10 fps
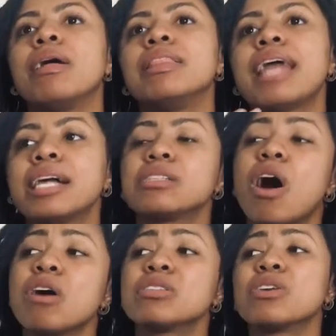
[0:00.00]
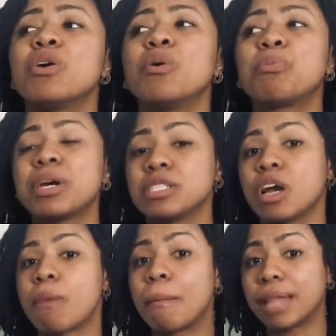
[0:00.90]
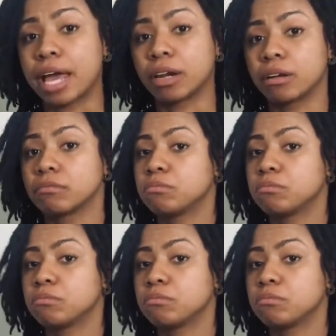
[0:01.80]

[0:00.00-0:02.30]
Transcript: That's also pressing on my bladder.